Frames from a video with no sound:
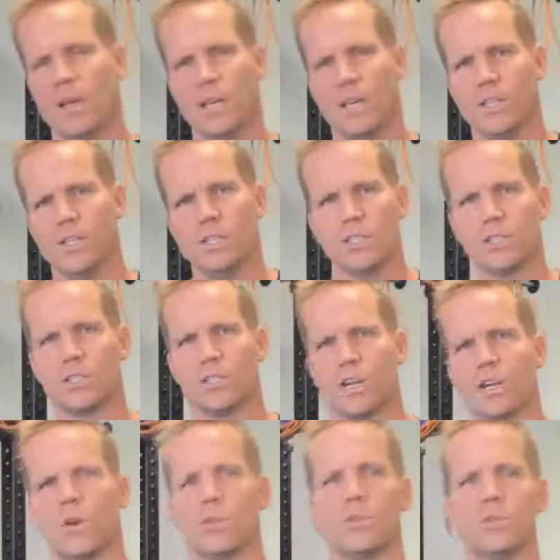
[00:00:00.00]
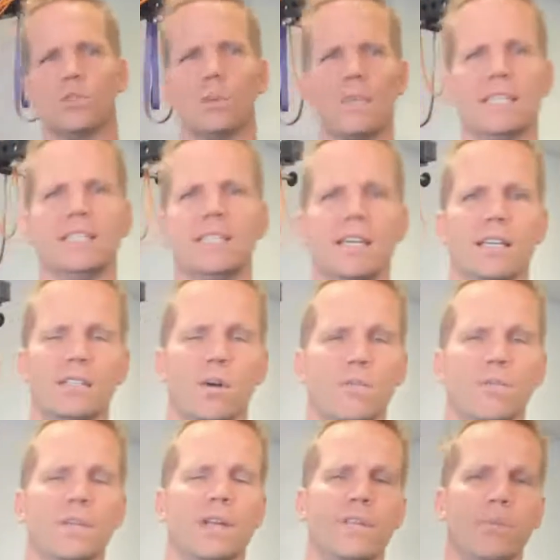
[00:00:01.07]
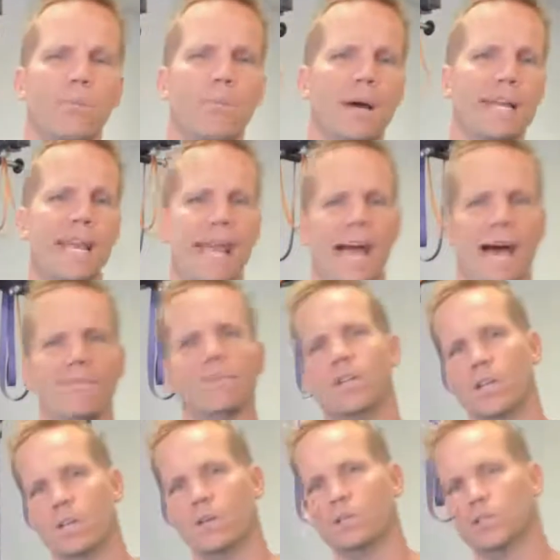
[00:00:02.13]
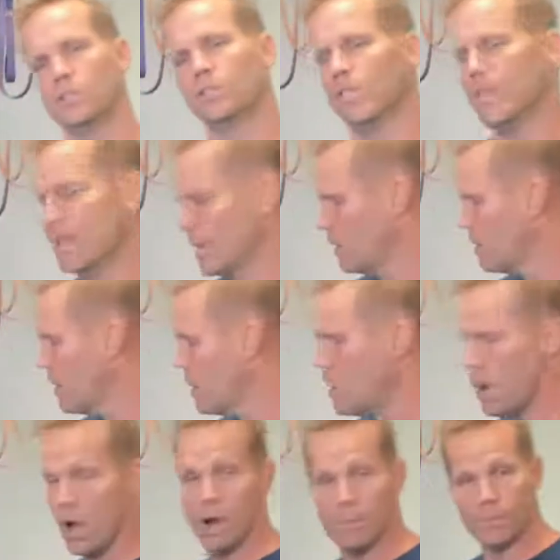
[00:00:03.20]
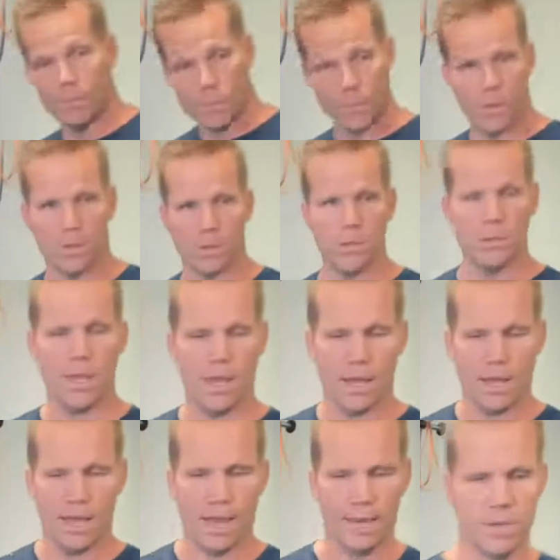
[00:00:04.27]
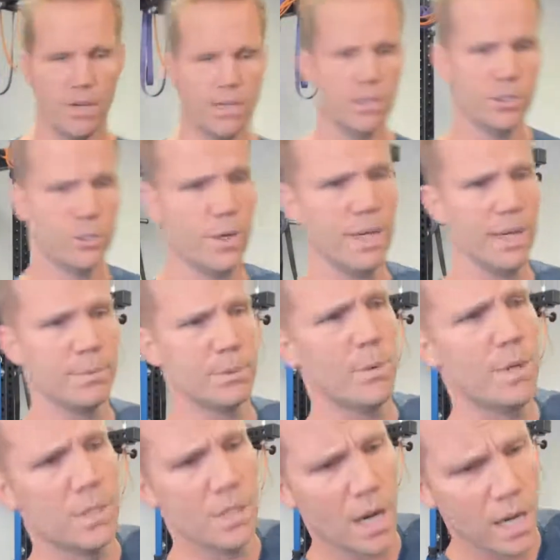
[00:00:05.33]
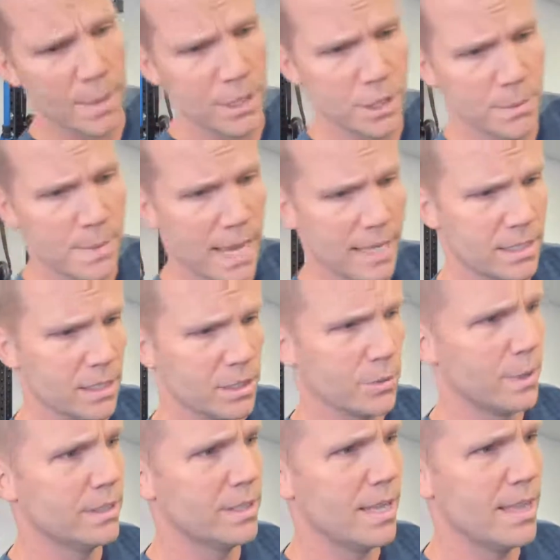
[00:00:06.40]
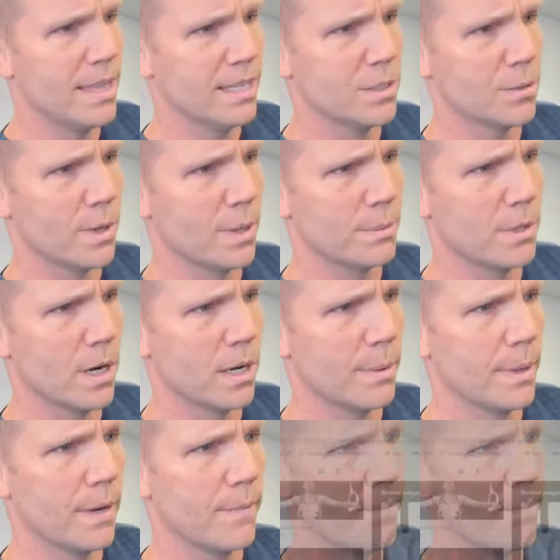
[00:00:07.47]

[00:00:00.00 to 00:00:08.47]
just to start going through some of these things, hopefully every Monday afternoon. So check it out. Number one, I have it on the screen up. So when we talk about gymnastics rings, this is what I'm talking about.